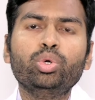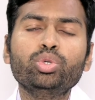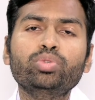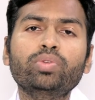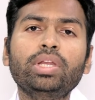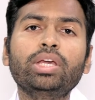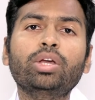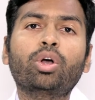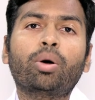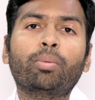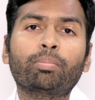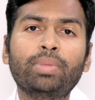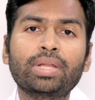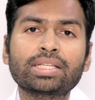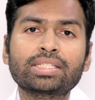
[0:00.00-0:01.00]
Usually
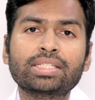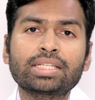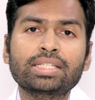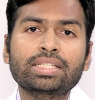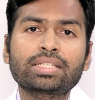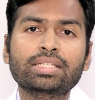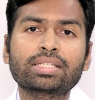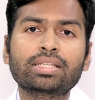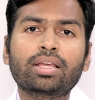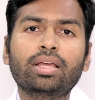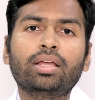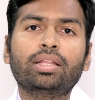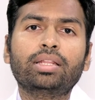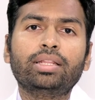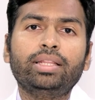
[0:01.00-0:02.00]
complex cysts,
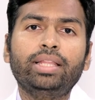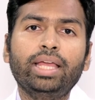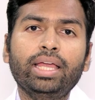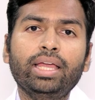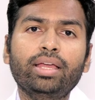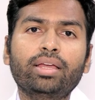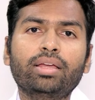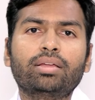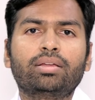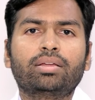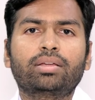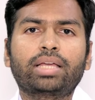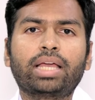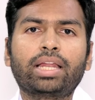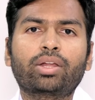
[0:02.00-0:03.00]
they
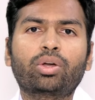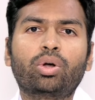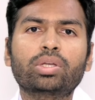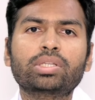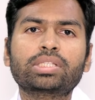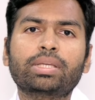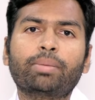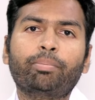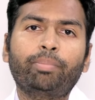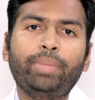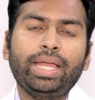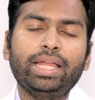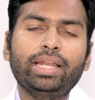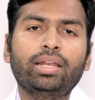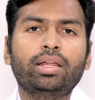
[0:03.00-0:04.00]
can cause some
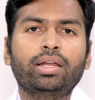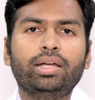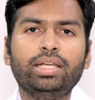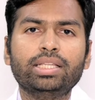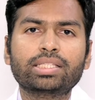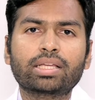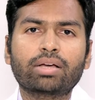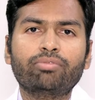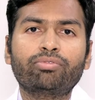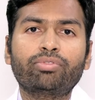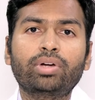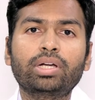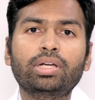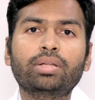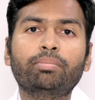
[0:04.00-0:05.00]
pain,
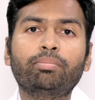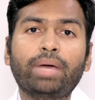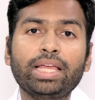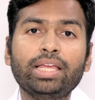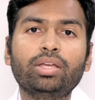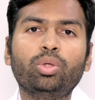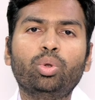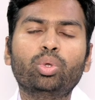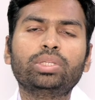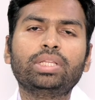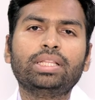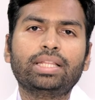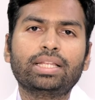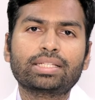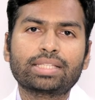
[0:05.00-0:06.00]
discomfort by growth
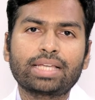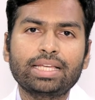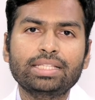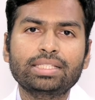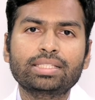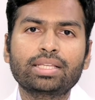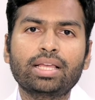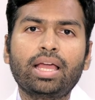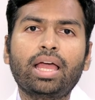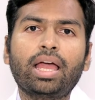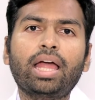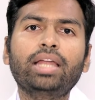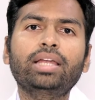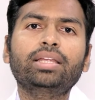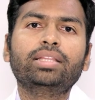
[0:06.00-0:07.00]
in their size,
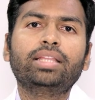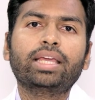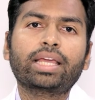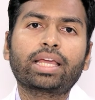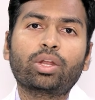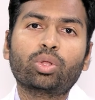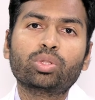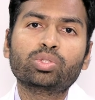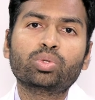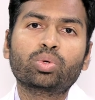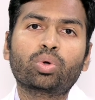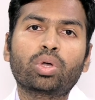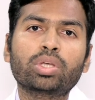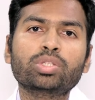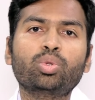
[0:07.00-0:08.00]
and they can
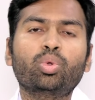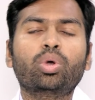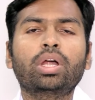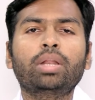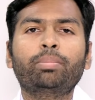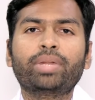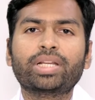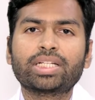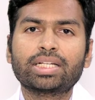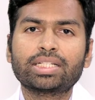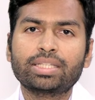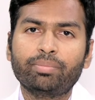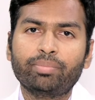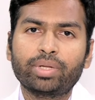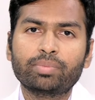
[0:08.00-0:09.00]
also cause local pressure
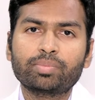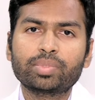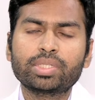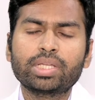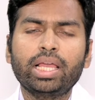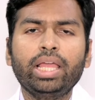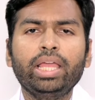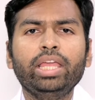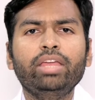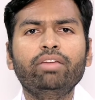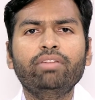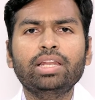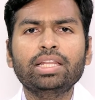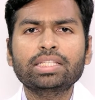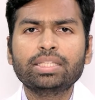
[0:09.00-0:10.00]
symptoms.
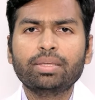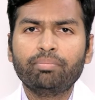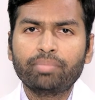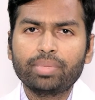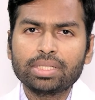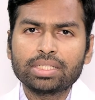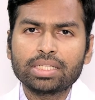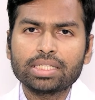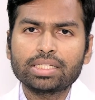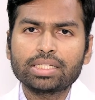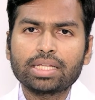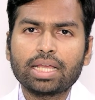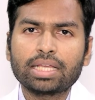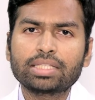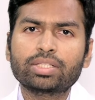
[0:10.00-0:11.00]
Even a simple
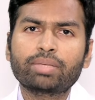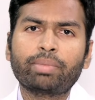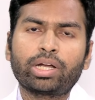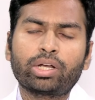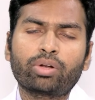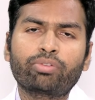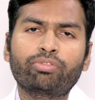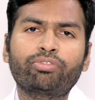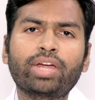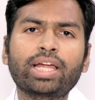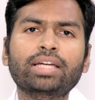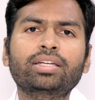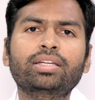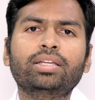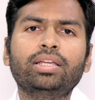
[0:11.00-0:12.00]
cyst, as a matter of
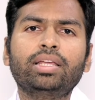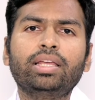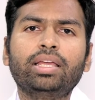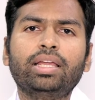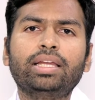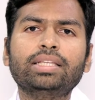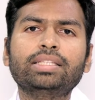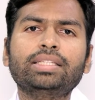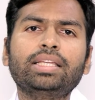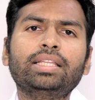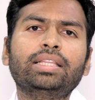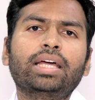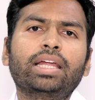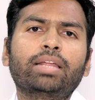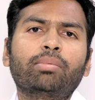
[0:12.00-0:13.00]
fact, it is
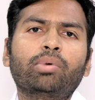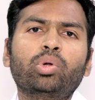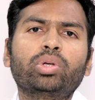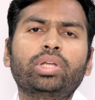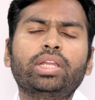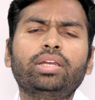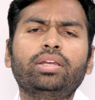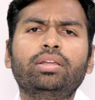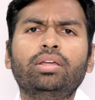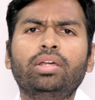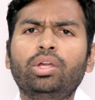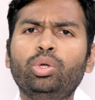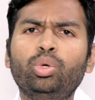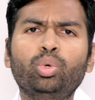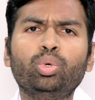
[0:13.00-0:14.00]
seen that about in
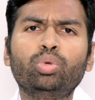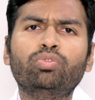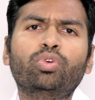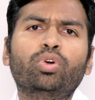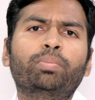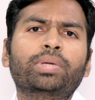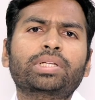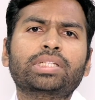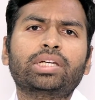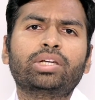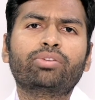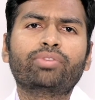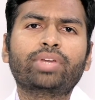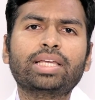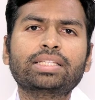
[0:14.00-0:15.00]

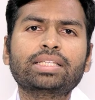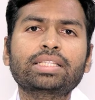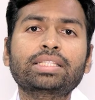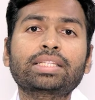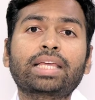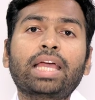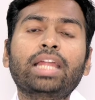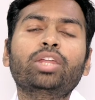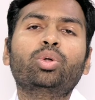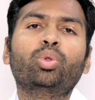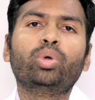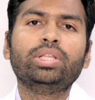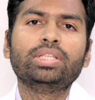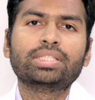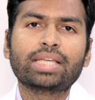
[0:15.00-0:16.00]
2-4% of cases can
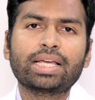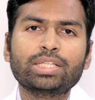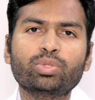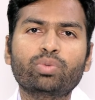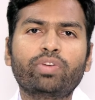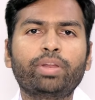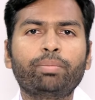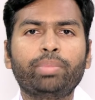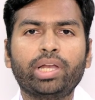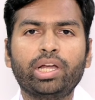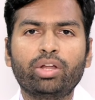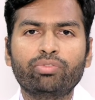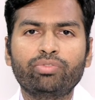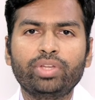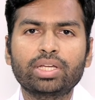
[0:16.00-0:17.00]
grow in size over a
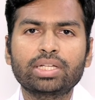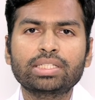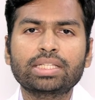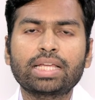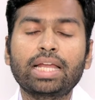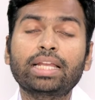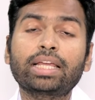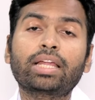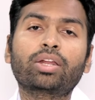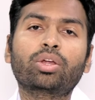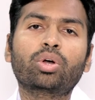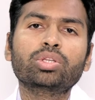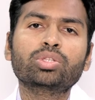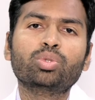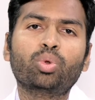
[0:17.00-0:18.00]
period of years and can
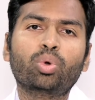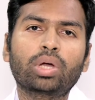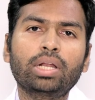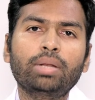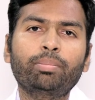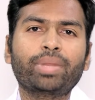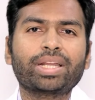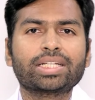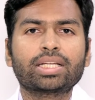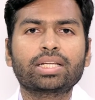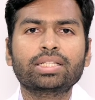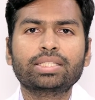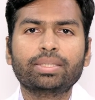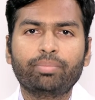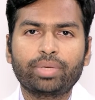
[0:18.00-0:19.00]
cause local pressure
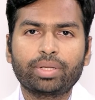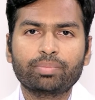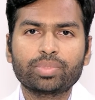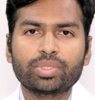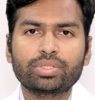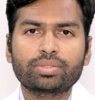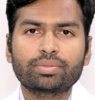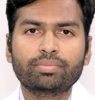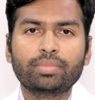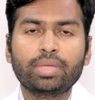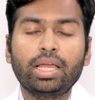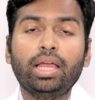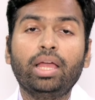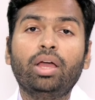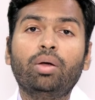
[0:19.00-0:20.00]
symptoms.
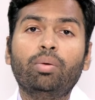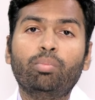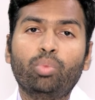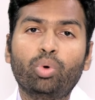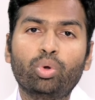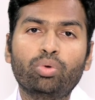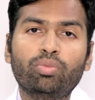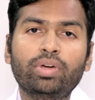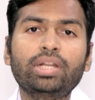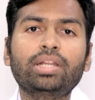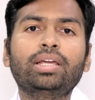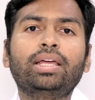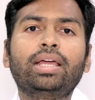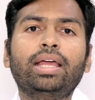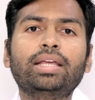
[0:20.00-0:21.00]
Moreover,
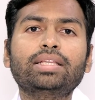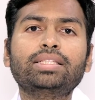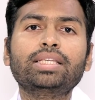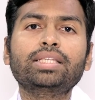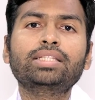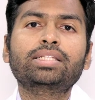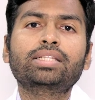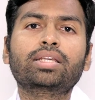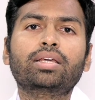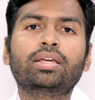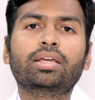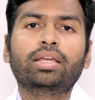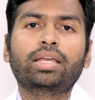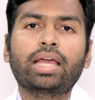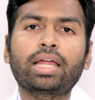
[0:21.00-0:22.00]
a cyst
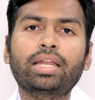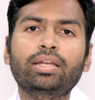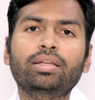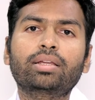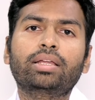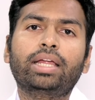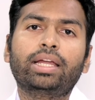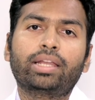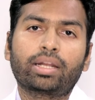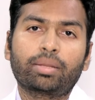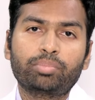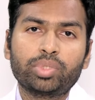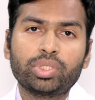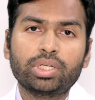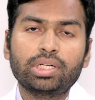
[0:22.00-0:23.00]
can get
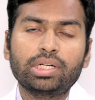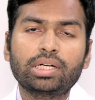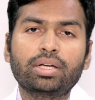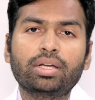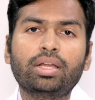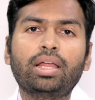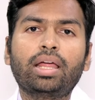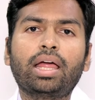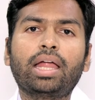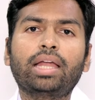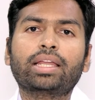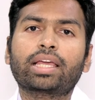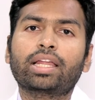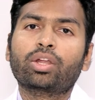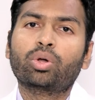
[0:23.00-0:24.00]
ruptured
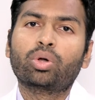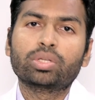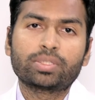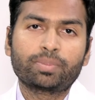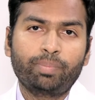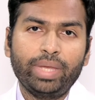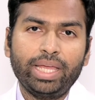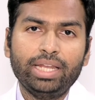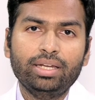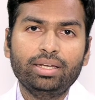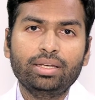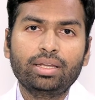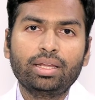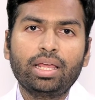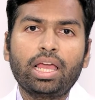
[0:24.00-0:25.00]
and can cause
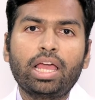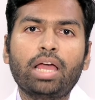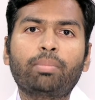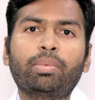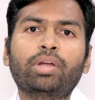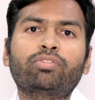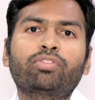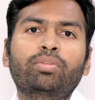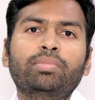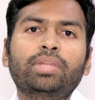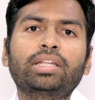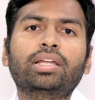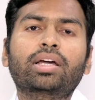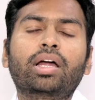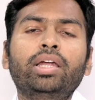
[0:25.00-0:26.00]
pain. Apart from
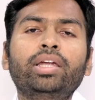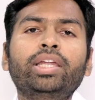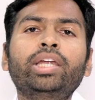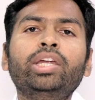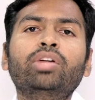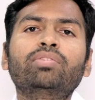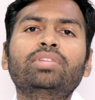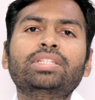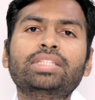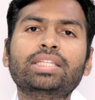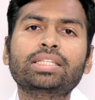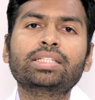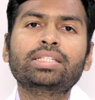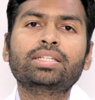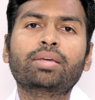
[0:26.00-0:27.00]
that, the content of the
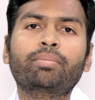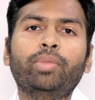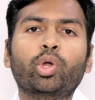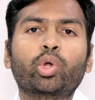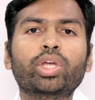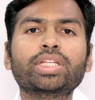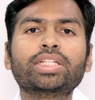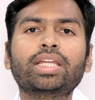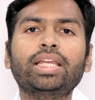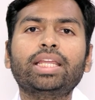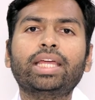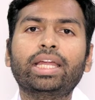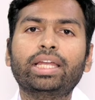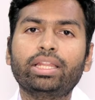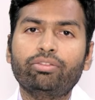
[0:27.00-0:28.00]
cyst may
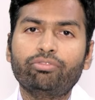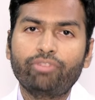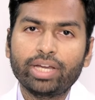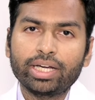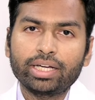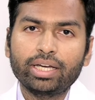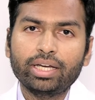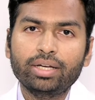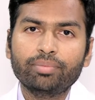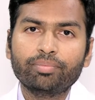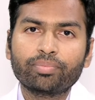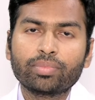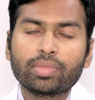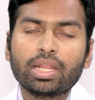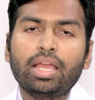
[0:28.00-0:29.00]
occasionally get infected,